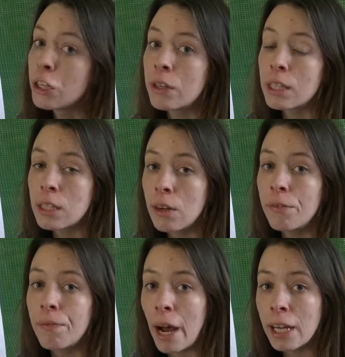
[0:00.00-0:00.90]
You can
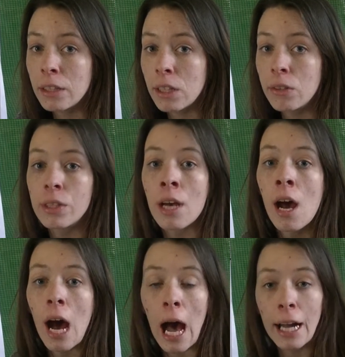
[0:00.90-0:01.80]
still find those
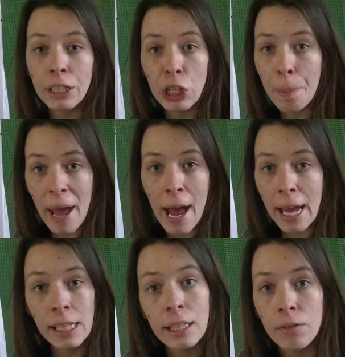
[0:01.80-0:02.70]
on your bag.